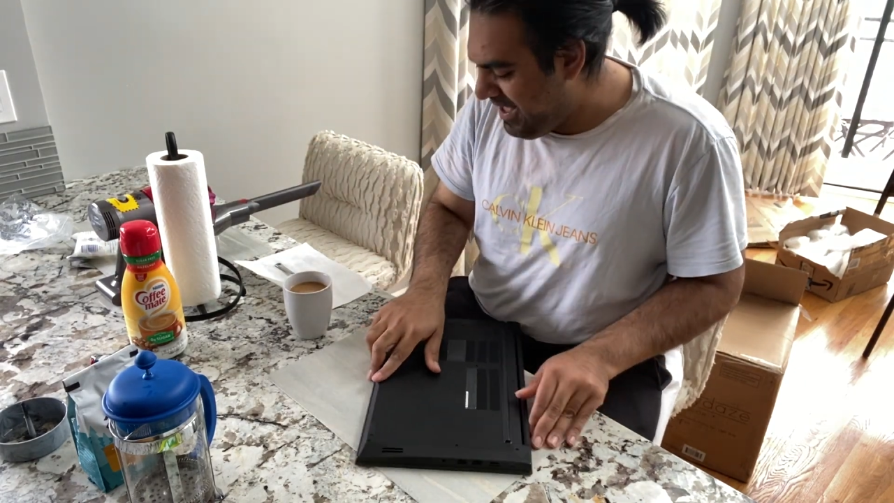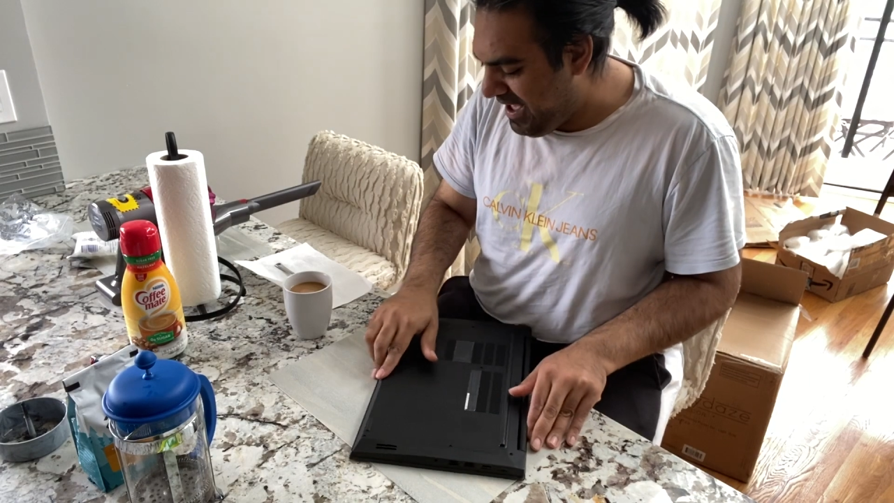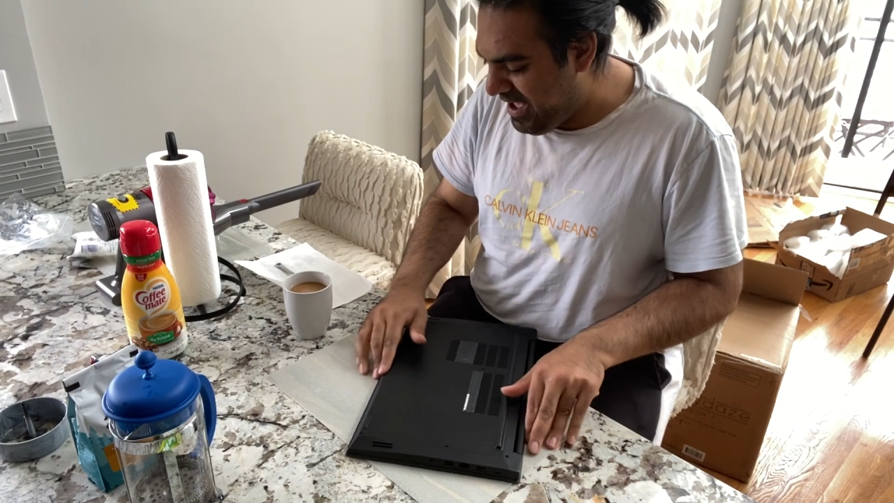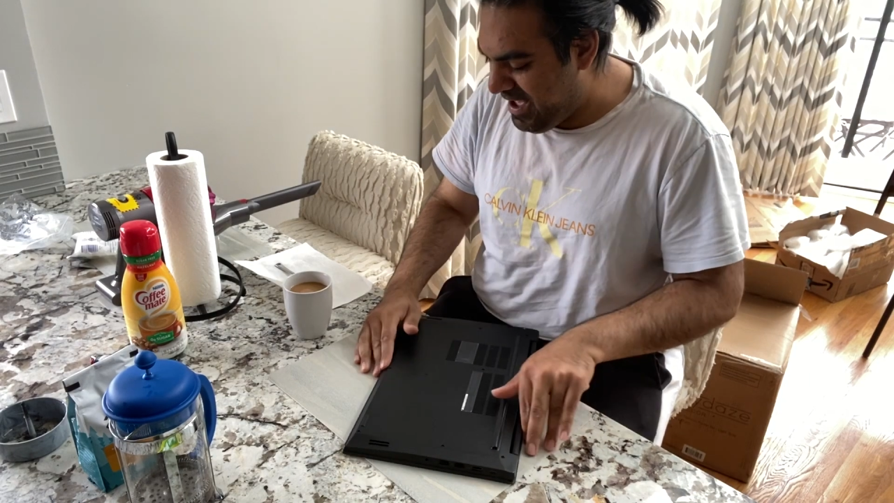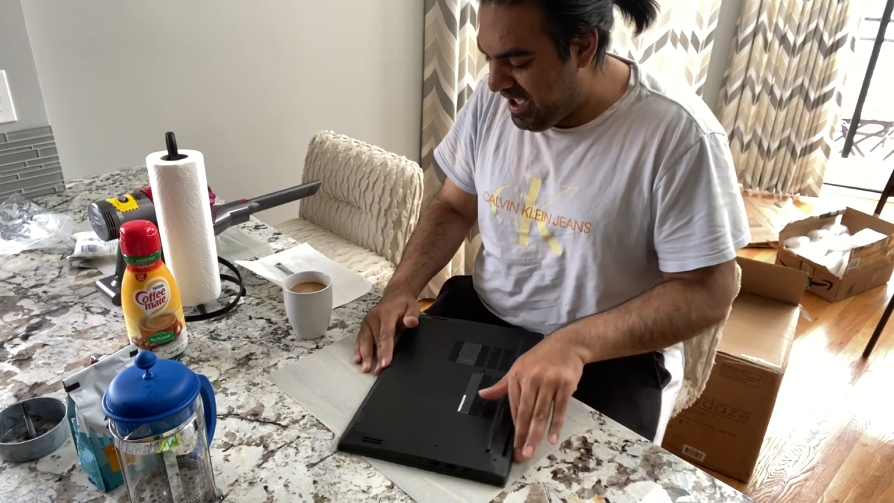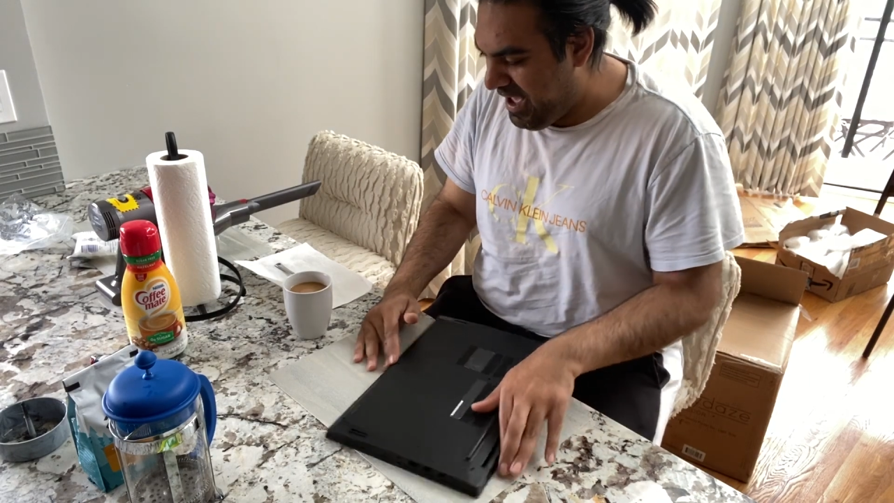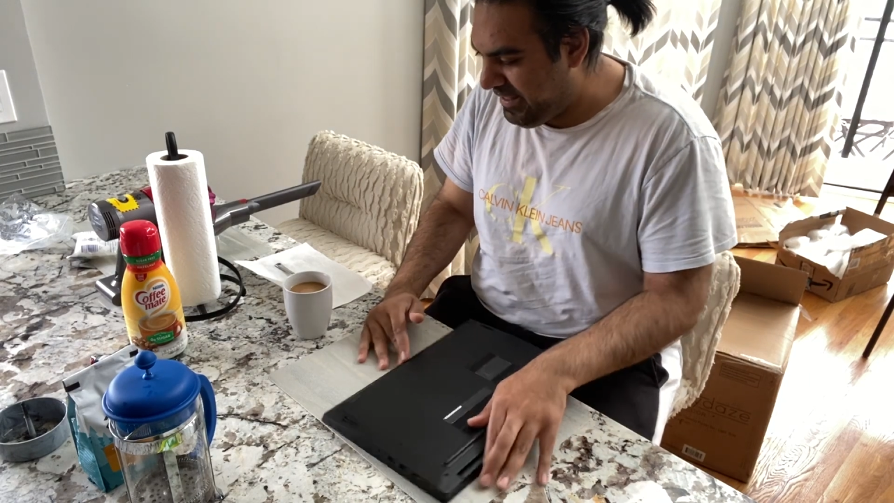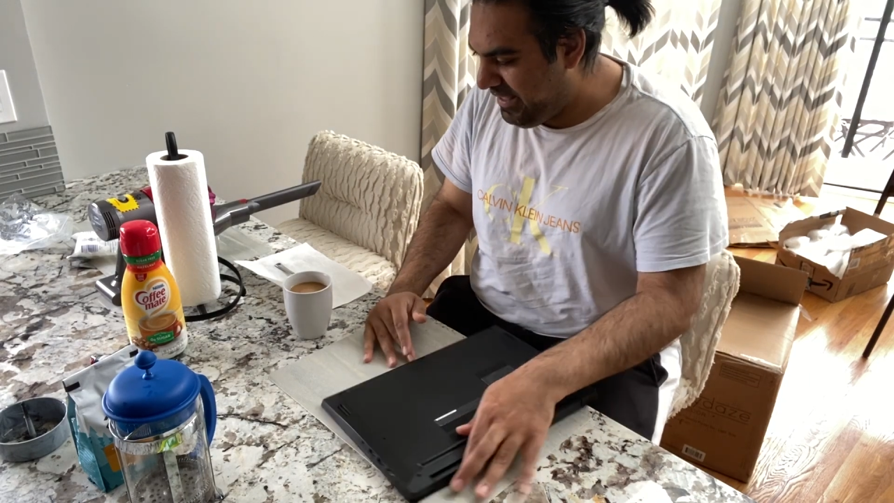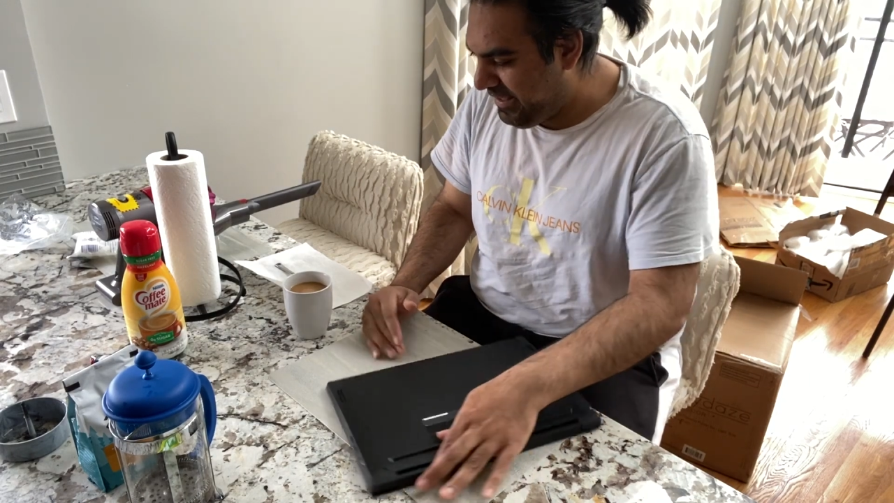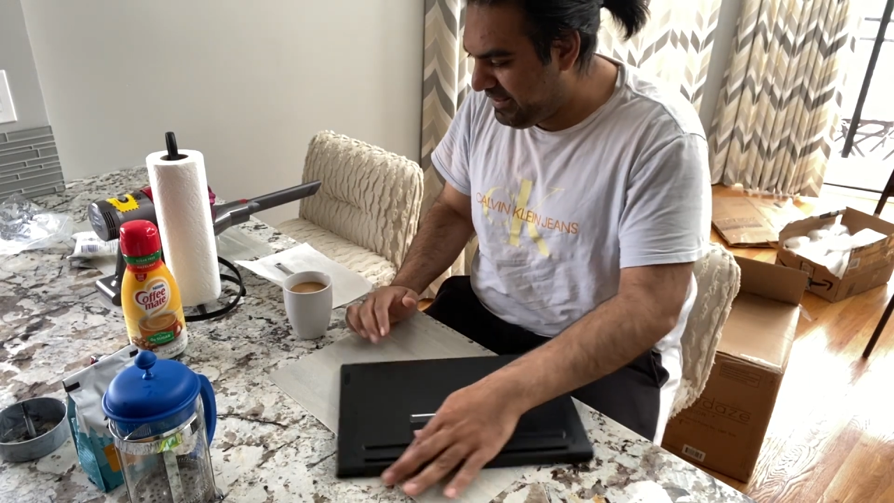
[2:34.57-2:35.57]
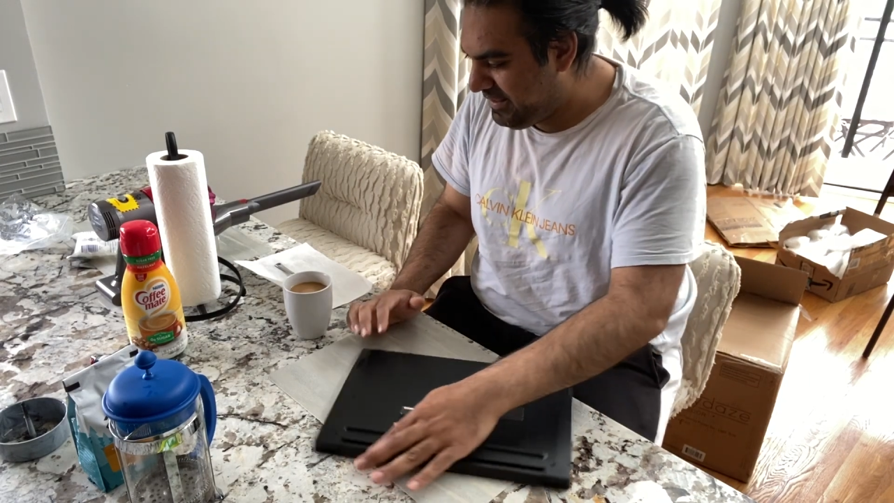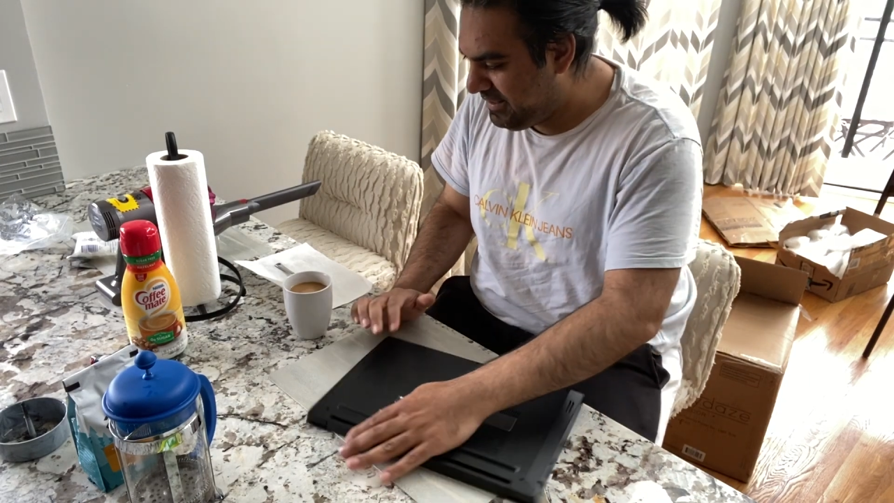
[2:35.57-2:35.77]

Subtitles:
I like